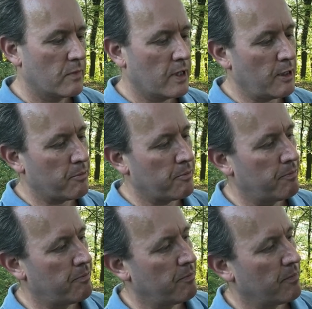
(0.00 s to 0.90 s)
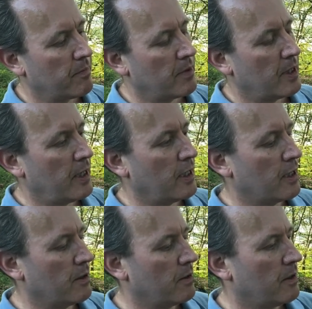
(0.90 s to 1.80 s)
clip, there you
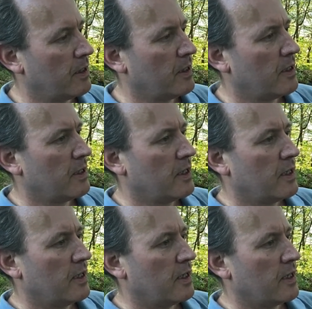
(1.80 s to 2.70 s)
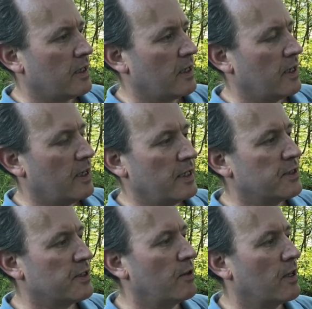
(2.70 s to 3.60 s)
go. And it's
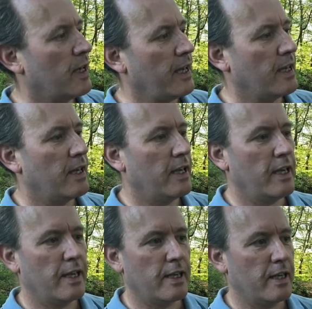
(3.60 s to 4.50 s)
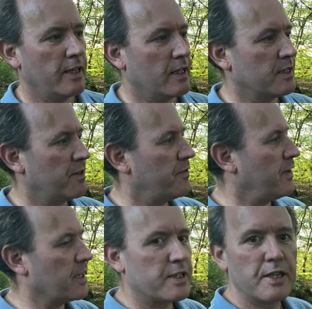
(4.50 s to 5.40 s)
so light, it doesn't
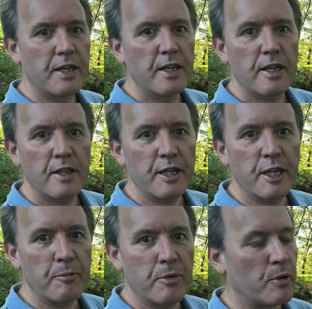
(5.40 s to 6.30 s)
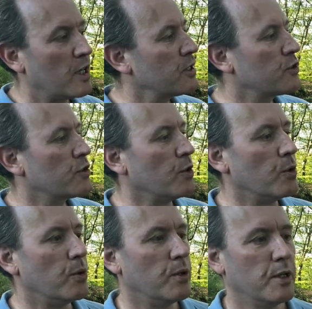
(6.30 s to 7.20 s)
affect the gimbal at all.
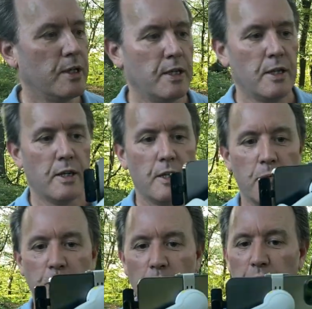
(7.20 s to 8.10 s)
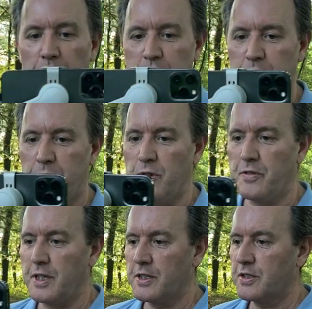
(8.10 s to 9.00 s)
Perfect
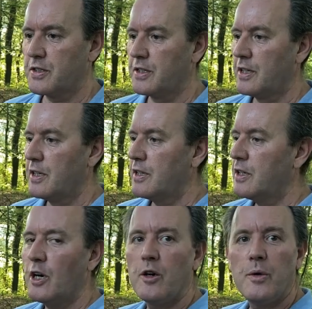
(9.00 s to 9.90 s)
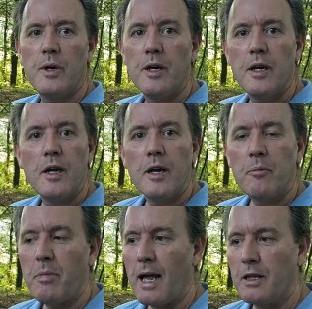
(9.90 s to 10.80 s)
smoothness, no
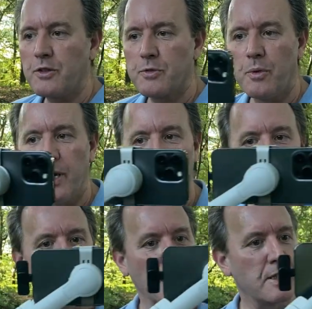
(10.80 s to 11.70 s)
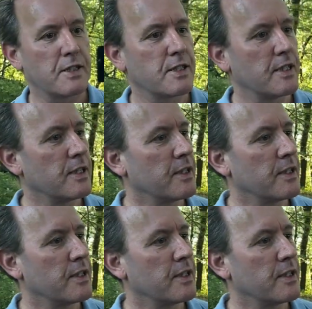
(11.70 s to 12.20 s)
balance warning lights.